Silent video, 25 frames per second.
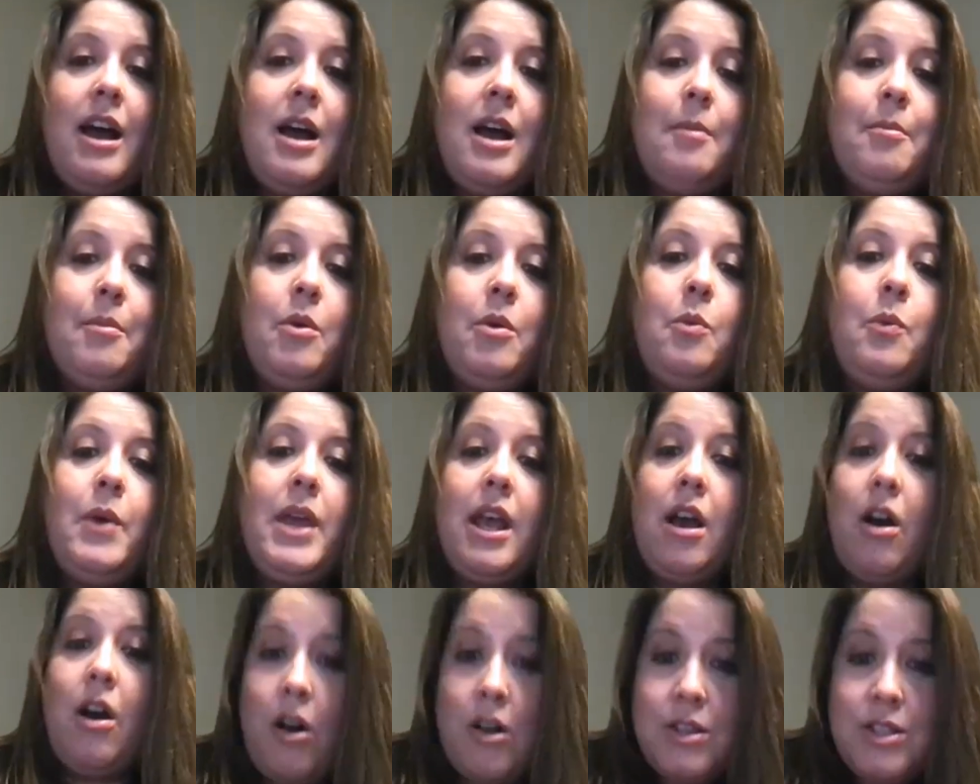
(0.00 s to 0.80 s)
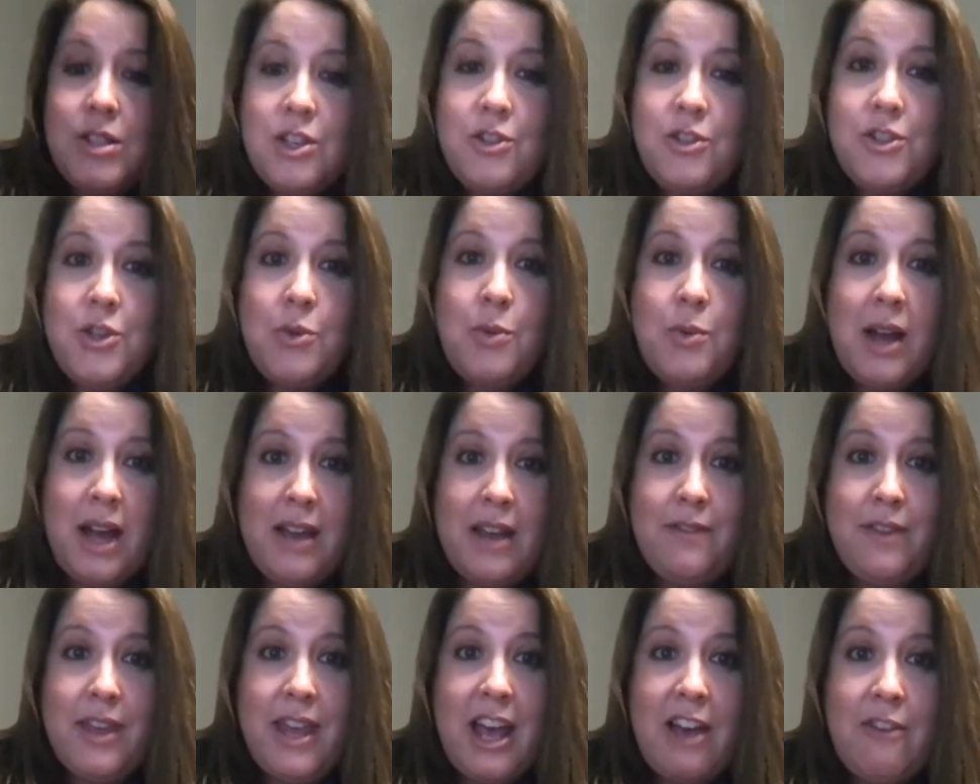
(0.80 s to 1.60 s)
We also do
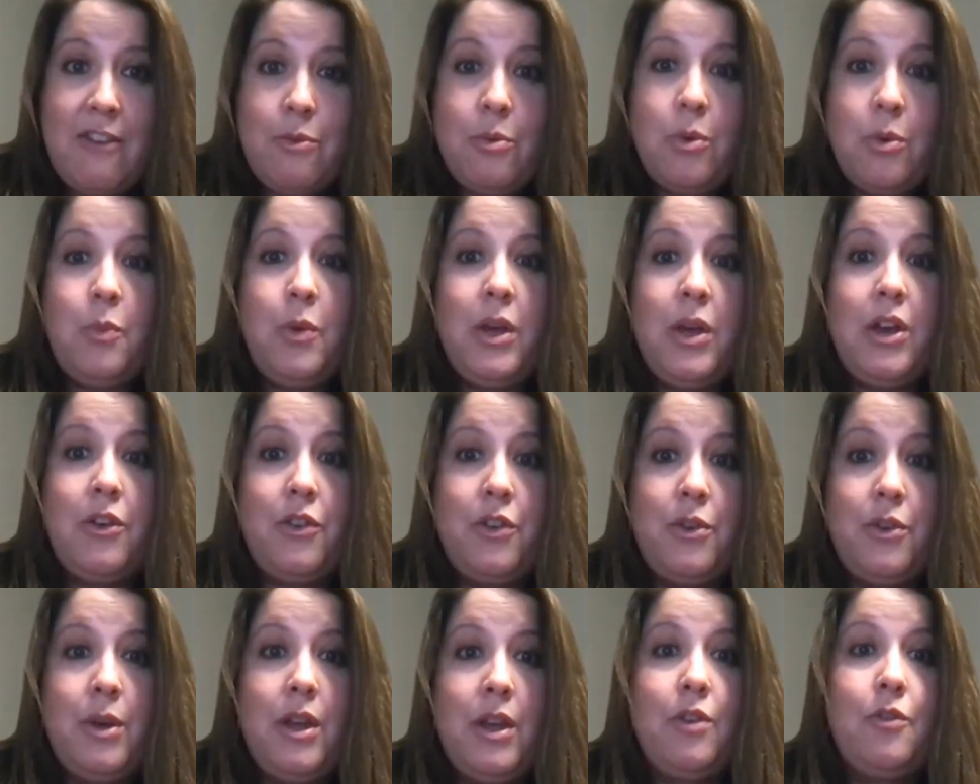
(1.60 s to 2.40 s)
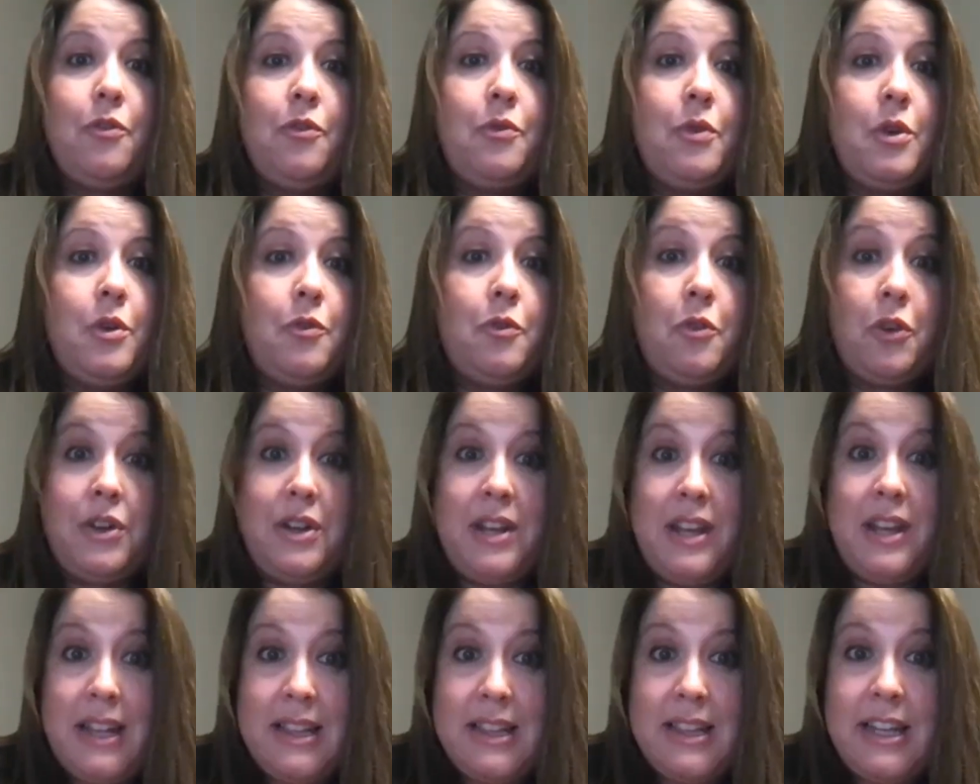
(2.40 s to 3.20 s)
IVF when we are doing
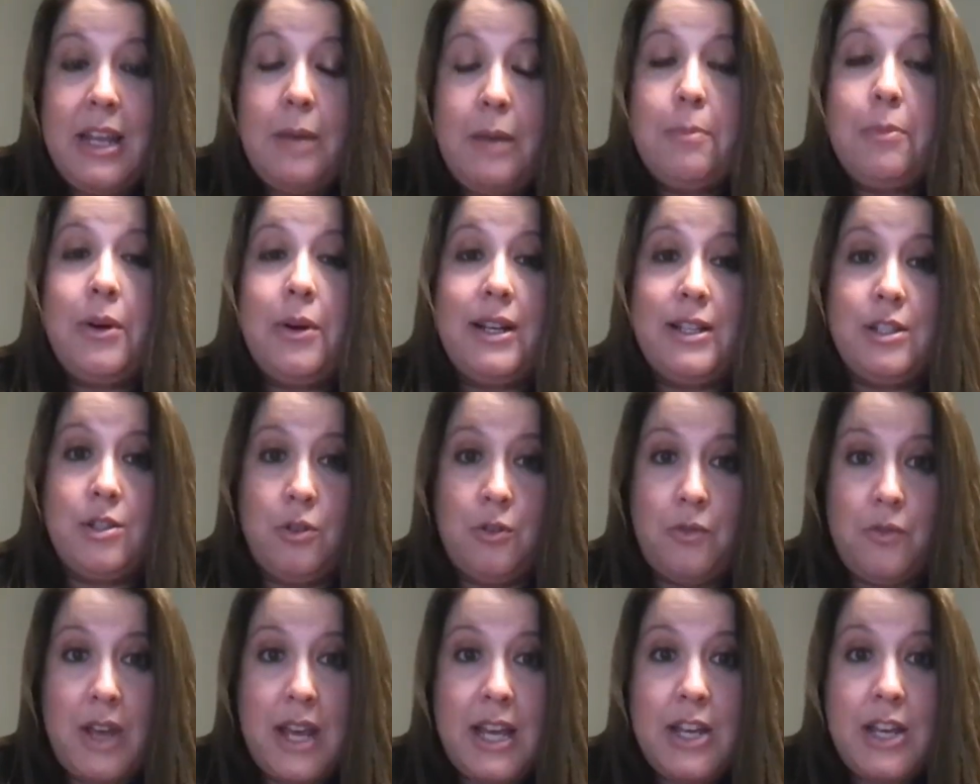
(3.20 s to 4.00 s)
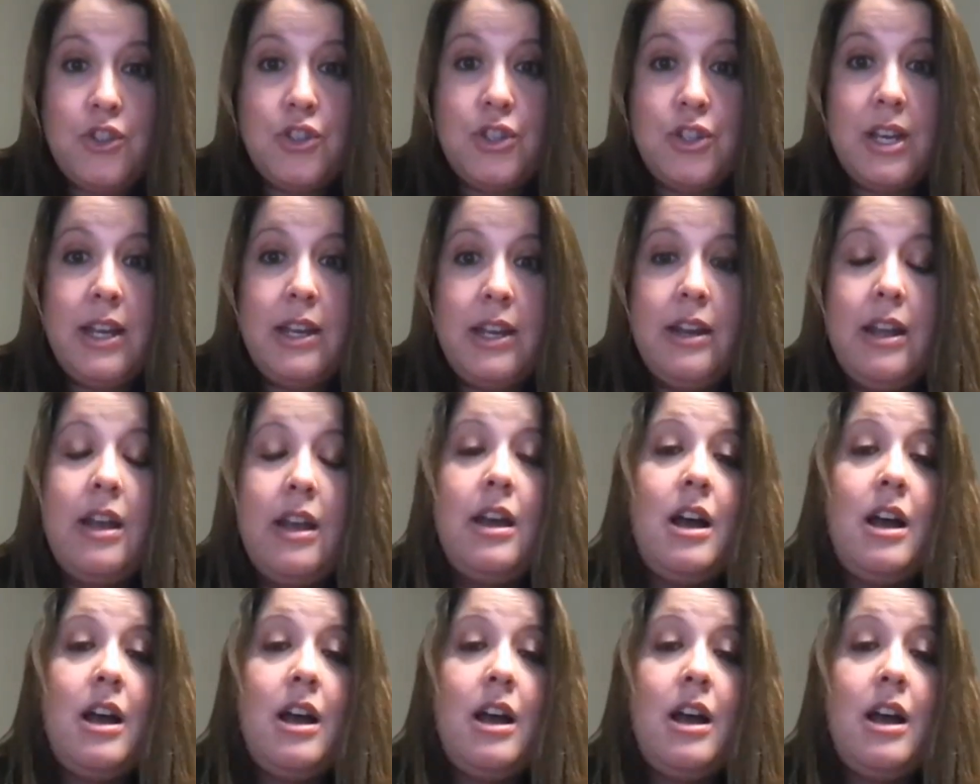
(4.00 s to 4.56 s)
fertility preservation